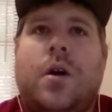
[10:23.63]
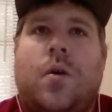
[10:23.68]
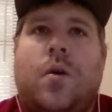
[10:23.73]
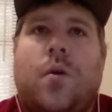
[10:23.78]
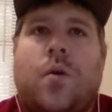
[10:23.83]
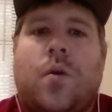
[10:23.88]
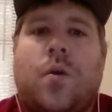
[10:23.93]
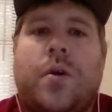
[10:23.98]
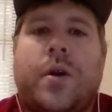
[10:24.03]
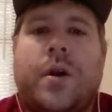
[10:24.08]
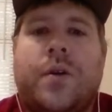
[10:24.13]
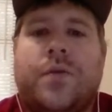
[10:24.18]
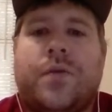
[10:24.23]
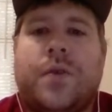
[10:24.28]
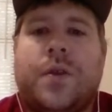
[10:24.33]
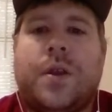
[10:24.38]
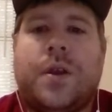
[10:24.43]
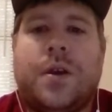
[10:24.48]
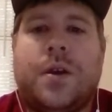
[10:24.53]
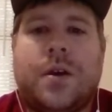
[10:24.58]
or if
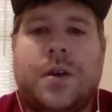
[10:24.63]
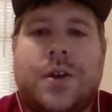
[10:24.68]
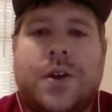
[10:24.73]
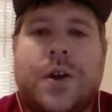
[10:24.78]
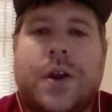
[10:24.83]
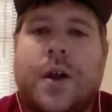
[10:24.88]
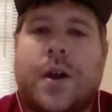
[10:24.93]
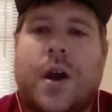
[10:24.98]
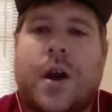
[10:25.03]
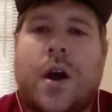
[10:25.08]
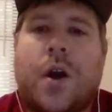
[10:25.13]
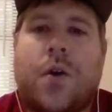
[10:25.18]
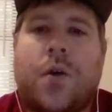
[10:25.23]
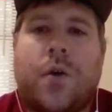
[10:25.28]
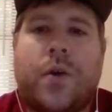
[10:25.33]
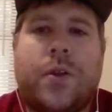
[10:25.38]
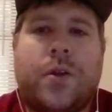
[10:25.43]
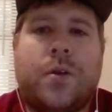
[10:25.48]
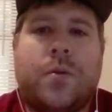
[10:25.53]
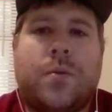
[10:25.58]
the genetic
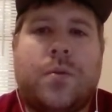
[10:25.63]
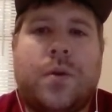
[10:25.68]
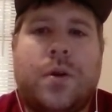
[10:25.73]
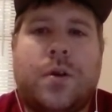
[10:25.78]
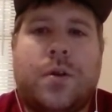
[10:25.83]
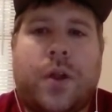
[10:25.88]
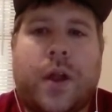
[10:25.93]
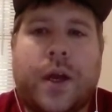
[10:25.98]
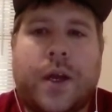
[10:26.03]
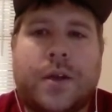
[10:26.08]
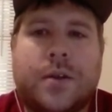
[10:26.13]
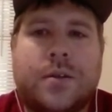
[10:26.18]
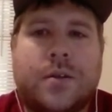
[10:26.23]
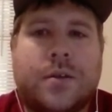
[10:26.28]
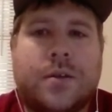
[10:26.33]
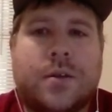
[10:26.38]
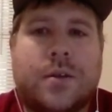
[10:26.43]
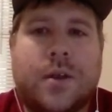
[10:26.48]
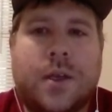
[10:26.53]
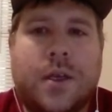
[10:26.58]
algorithm
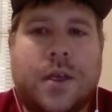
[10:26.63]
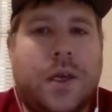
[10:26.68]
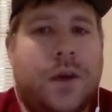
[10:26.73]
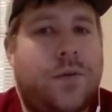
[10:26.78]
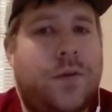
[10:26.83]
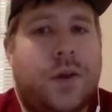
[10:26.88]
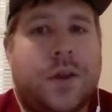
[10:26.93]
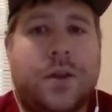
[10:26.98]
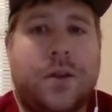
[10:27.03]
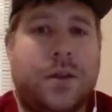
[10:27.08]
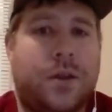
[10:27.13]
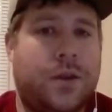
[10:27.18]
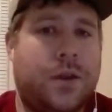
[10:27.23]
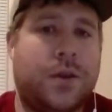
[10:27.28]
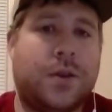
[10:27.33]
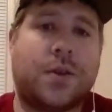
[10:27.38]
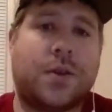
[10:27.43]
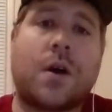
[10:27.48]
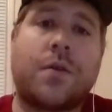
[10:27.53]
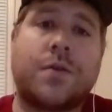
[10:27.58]
likes giving
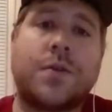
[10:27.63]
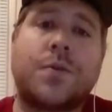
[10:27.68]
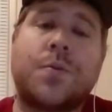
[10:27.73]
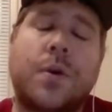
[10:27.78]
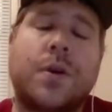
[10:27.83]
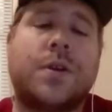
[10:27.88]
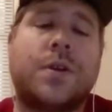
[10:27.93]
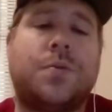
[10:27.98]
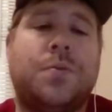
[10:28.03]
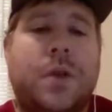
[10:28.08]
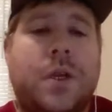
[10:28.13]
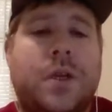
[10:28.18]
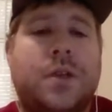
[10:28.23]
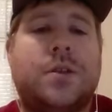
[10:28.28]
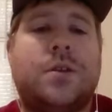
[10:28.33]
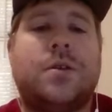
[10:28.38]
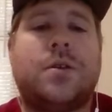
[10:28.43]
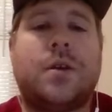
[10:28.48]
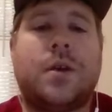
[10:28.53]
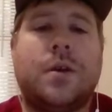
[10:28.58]
these offsprings
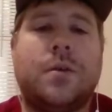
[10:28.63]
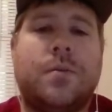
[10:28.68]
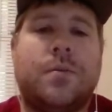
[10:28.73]
potentially